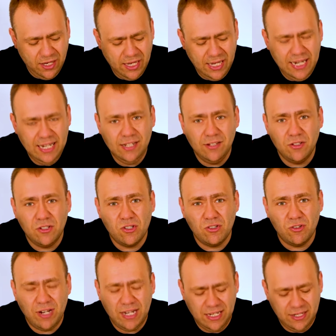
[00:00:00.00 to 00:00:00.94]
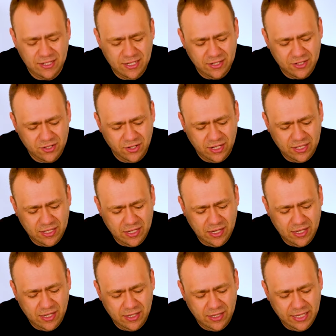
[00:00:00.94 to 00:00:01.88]
hitting the strings inside
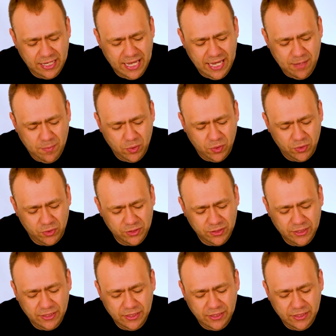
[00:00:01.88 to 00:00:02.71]
the, the keyboard.